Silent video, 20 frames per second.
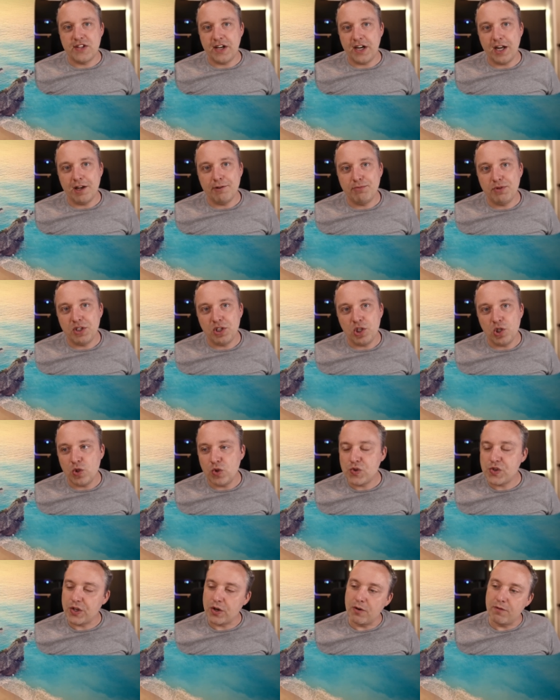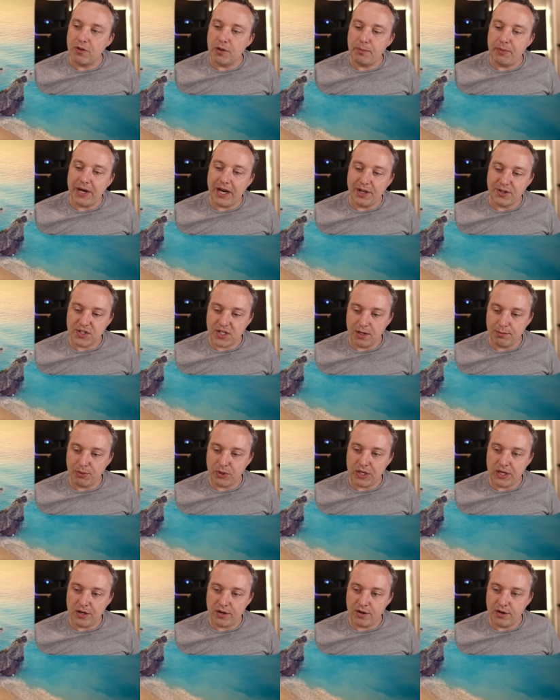that I've been using over the past
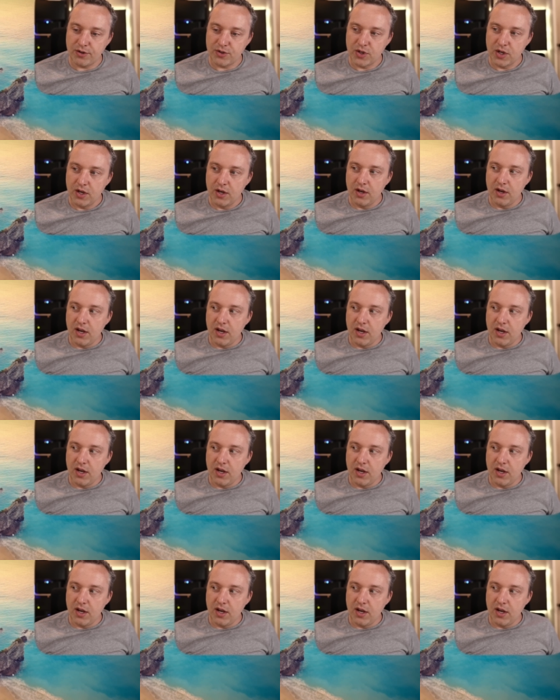couple years